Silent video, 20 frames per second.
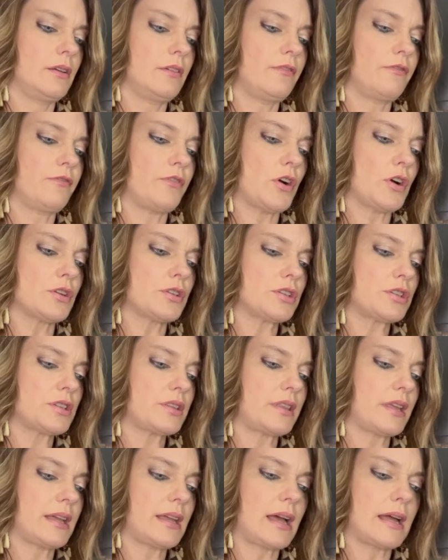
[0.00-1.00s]
first
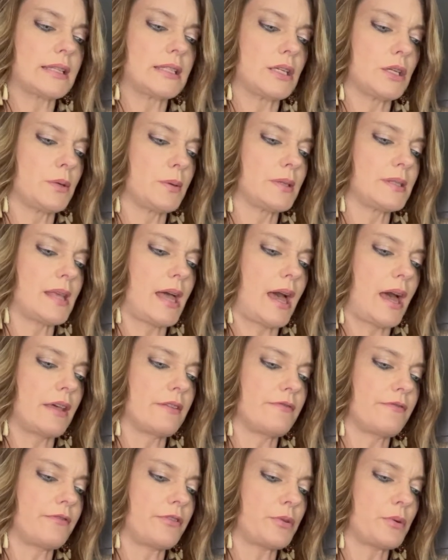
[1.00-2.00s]
thing I do is add
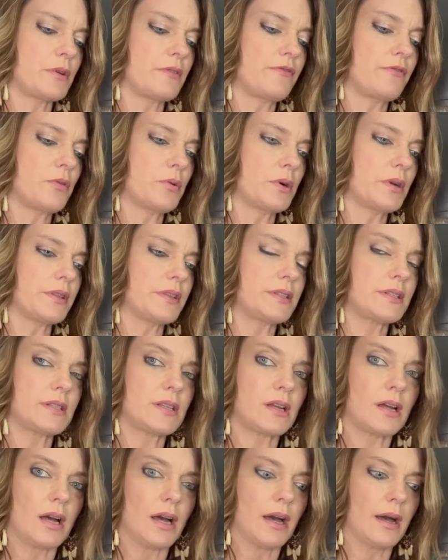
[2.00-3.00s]
3/4
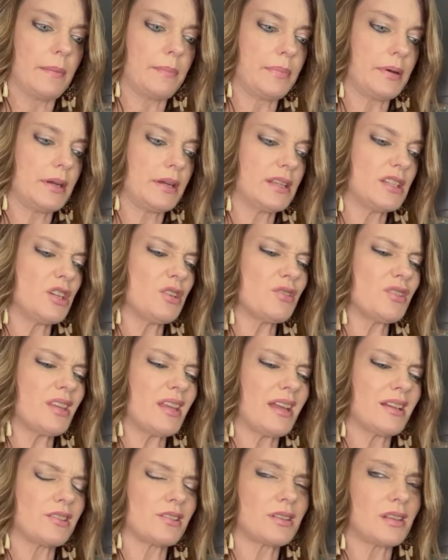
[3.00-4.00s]
cup.
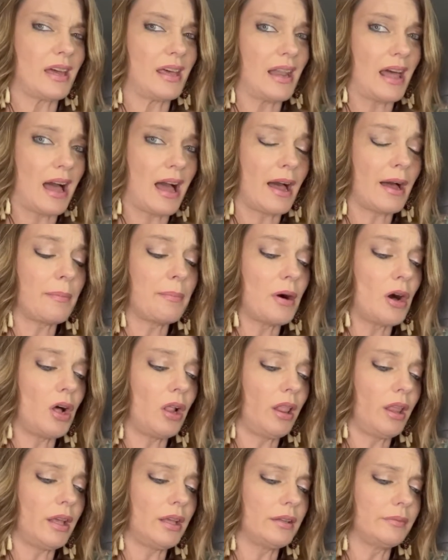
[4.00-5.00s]
Usually I just kind of
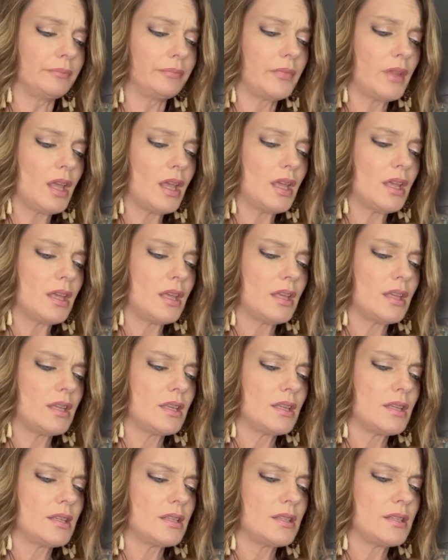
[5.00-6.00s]
eyeball it
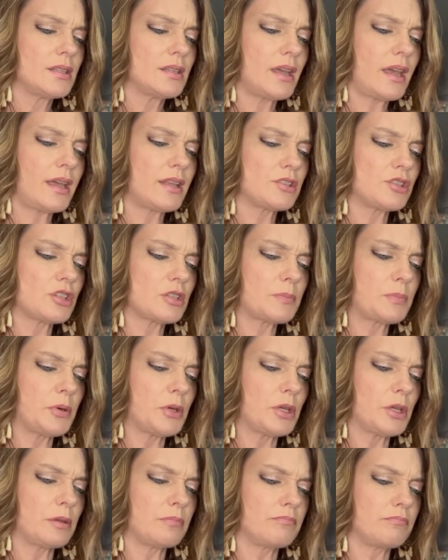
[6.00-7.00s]
and just
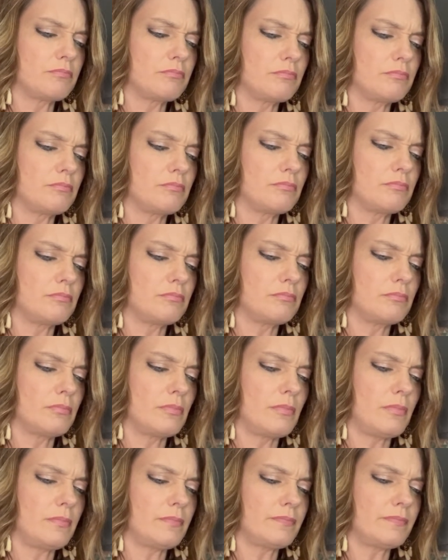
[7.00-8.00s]
put,
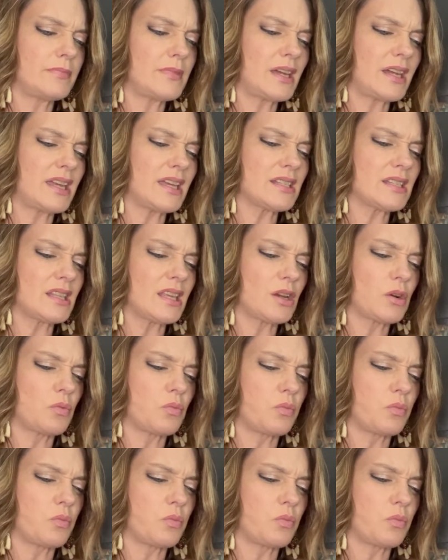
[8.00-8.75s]
I guess, like